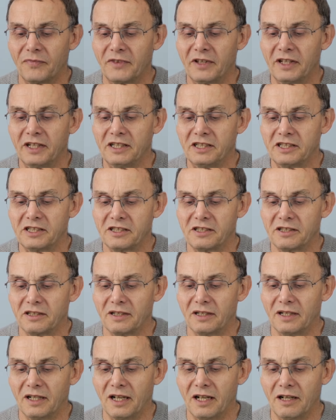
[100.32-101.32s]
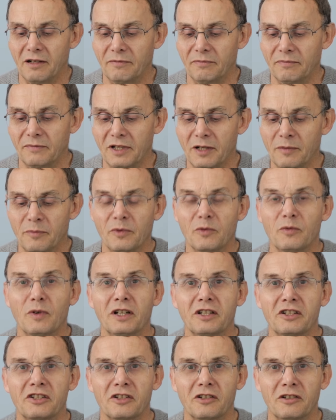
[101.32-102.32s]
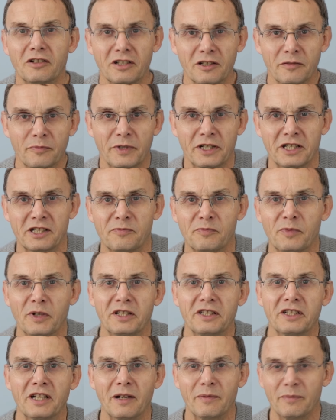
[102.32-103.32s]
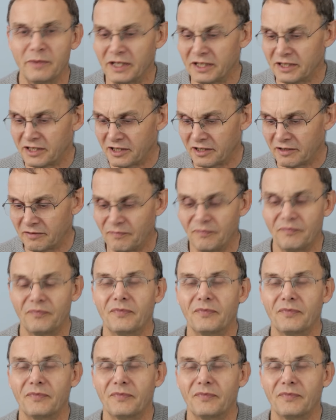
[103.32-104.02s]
these number one shot could be split up into